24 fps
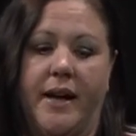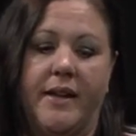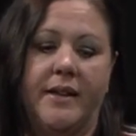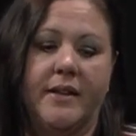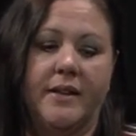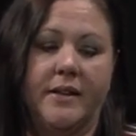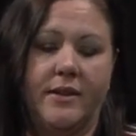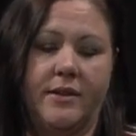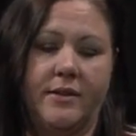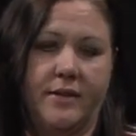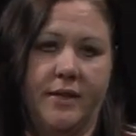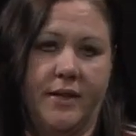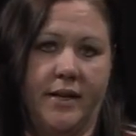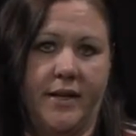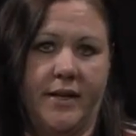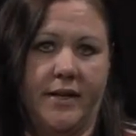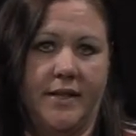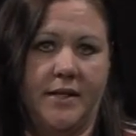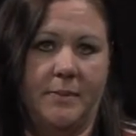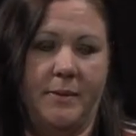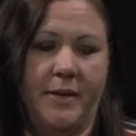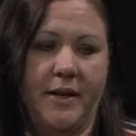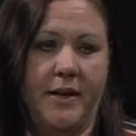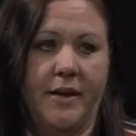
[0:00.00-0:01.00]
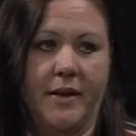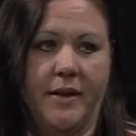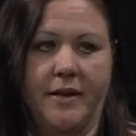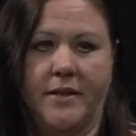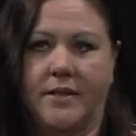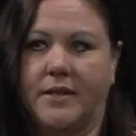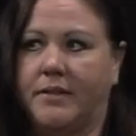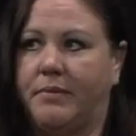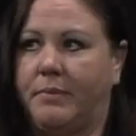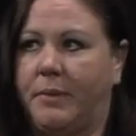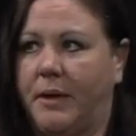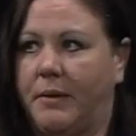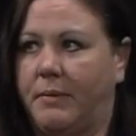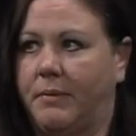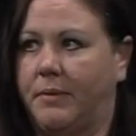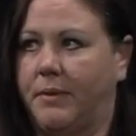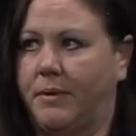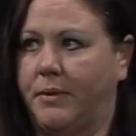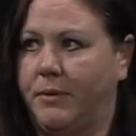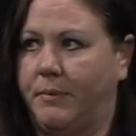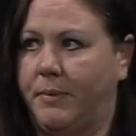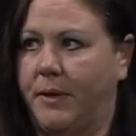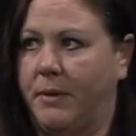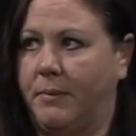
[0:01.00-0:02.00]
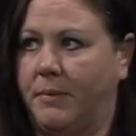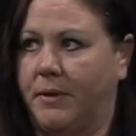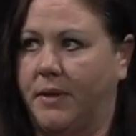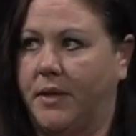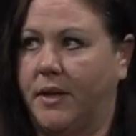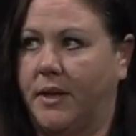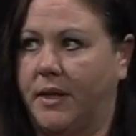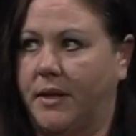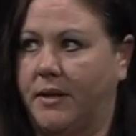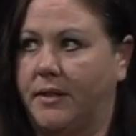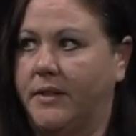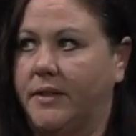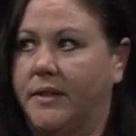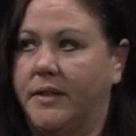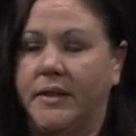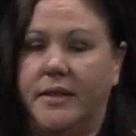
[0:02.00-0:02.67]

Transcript: And literally it's because of who people are.